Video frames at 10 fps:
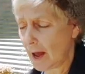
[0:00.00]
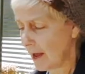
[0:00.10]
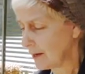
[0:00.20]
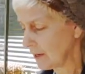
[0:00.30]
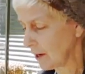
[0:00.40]

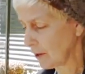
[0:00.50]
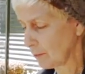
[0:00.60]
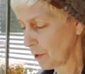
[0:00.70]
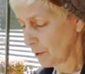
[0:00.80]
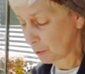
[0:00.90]
and
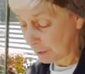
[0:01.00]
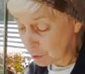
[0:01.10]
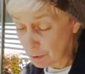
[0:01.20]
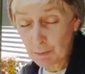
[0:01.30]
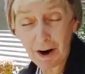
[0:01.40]
they were given
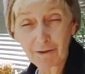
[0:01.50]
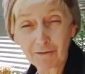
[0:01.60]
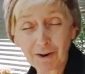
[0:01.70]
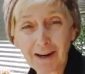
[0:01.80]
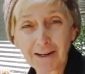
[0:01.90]
to me by a
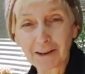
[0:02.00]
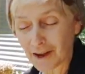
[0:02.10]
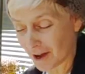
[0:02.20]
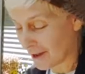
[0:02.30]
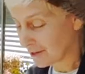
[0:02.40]
friend,
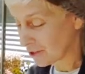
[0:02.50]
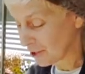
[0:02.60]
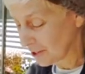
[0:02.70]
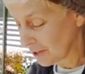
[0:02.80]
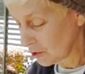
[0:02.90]
and
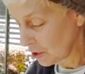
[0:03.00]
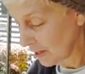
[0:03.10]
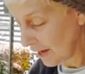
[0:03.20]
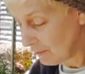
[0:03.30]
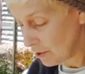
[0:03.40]
she
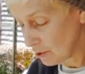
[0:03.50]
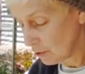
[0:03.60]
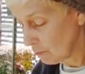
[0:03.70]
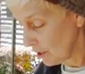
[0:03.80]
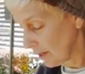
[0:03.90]
gave these
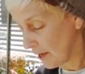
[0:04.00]
to me.